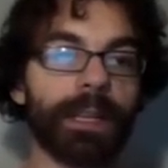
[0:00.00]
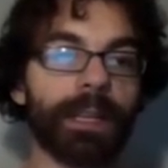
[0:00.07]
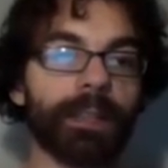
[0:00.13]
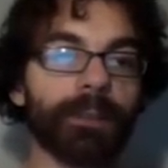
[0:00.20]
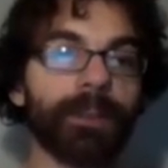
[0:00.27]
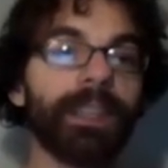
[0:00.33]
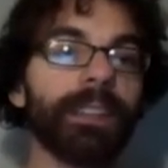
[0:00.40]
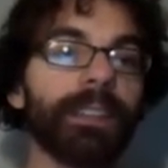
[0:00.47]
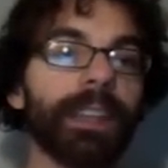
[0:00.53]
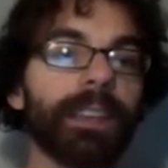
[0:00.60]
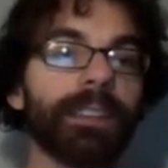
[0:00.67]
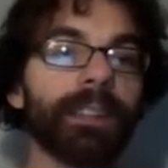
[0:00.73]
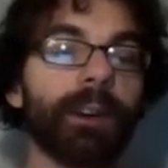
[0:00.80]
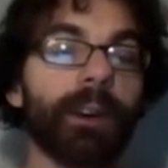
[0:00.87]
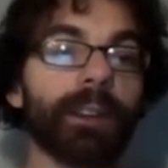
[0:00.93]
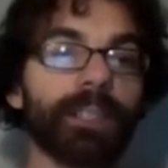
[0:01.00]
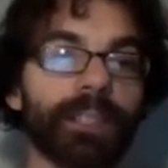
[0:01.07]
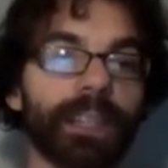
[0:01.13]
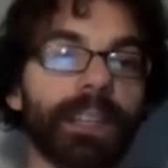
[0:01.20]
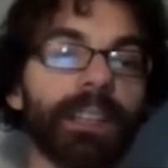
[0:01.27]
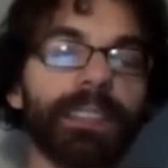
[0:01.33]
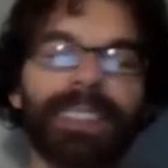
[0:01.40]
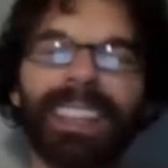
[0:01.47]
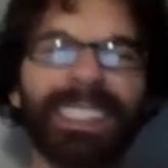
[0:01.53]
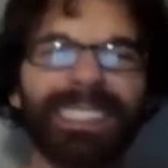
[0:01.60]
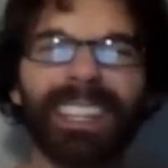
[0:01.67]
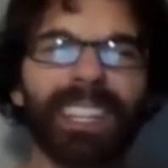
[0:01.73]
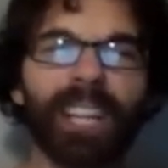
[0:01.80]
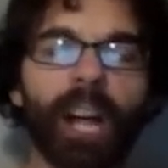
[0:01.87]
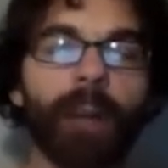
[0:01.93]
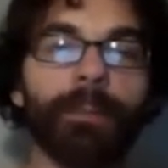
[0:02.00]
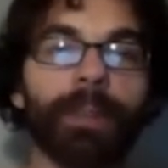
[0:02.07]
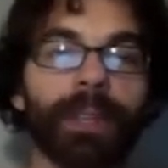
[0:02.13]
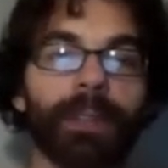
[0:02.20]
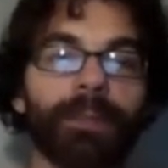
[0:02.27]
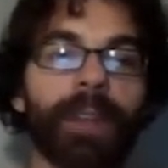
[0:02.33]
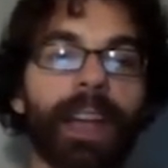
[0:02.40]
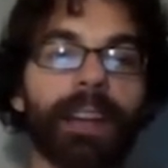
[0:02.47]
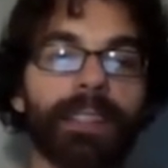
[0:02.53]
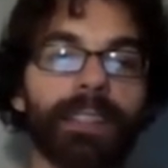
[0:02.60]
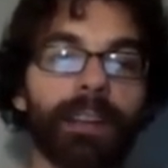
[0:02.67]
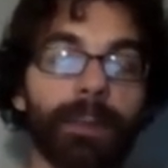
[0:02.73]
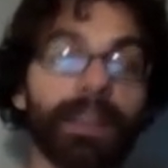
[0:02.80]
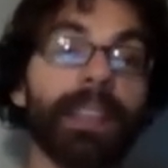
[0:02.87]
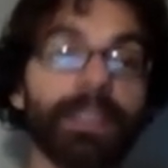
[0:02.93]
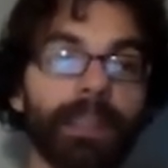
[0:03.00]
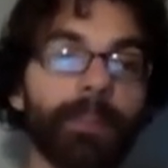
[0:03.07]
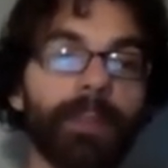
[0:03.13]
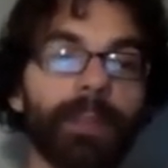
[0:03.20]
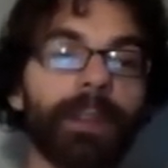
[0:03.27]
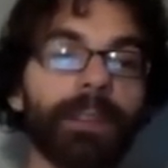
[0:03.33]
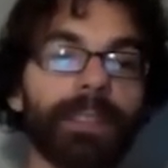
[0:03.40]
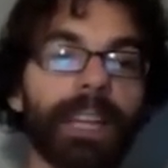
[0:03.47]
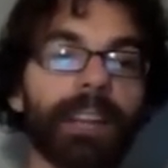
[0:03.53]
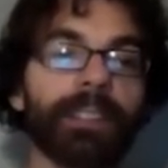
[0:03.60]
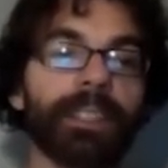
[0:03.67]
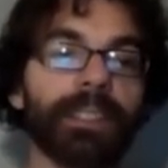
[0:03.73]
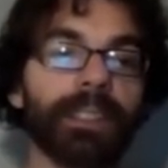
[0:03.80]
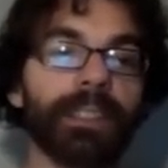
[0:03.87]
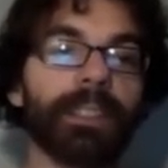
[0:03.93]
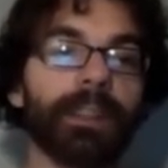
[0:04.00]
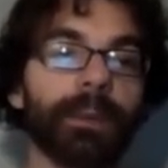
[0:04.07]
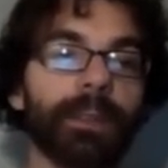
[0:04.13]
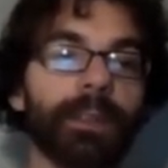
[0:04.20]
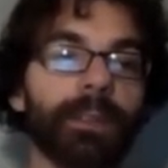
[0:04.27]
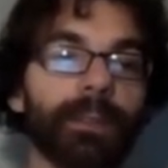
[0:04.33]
So in this case, there are 6, and that's not an obvious fact. I mean, that's something you'd have to actually sit down with this